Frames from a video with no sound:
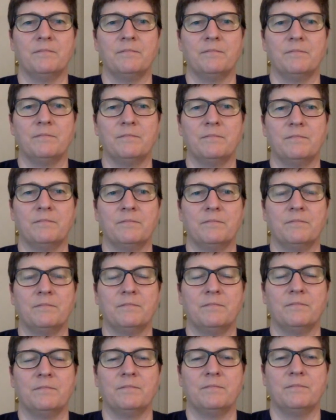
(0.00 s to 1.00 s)

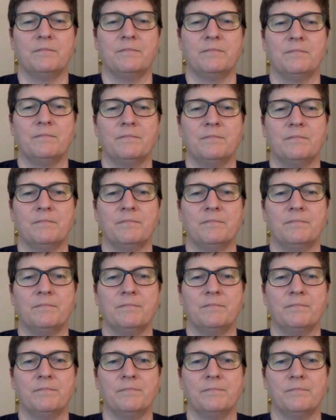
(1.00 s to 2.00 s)

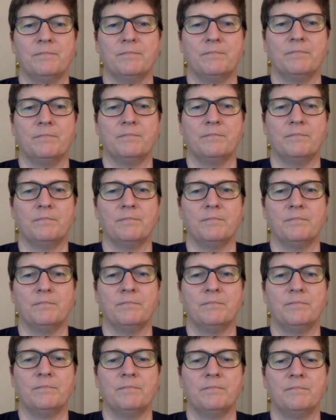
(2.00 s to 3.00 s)

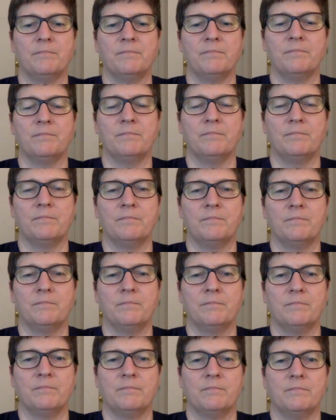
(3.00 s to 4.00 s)

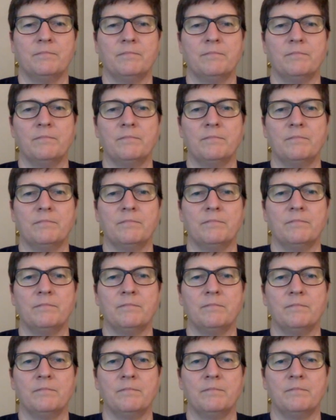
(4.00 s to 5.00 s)

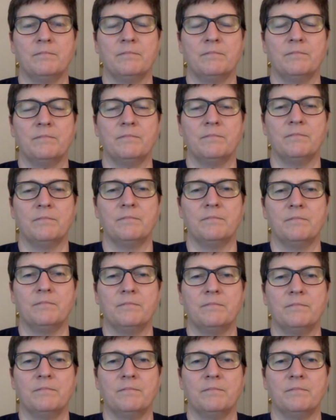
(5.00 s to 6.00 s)

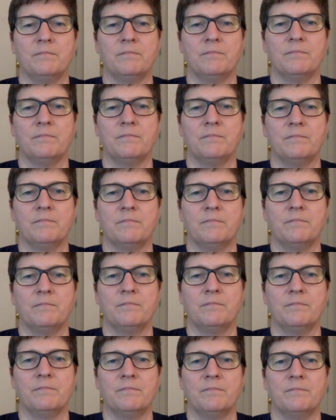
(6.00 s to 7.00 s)

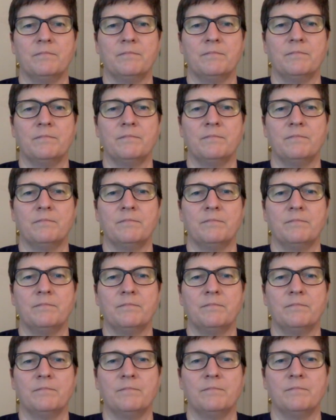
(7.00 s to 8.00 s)
No words are spoken by the person on screen.